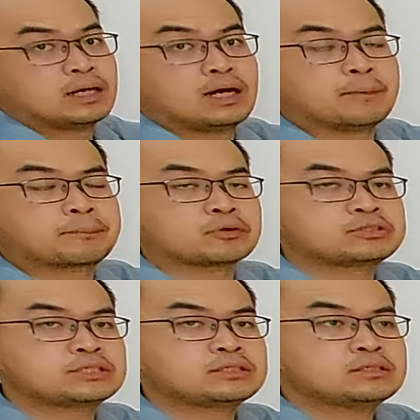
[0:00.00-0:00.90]

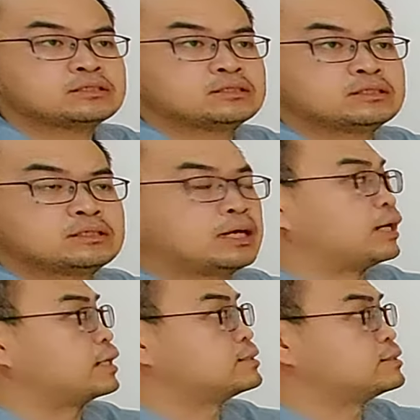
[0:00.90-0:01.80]
approaching
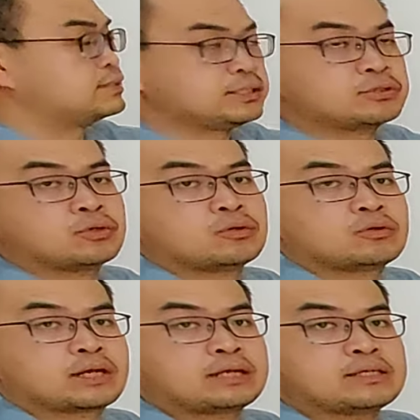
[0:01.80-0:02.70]
is 0,
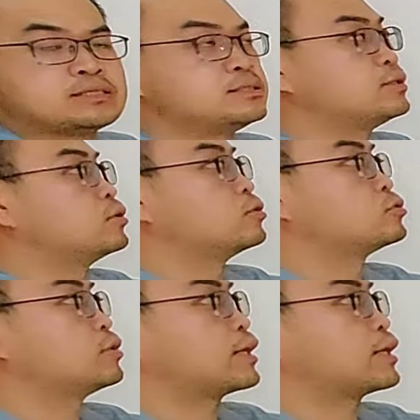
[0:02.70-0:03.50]
alright, is 0. So it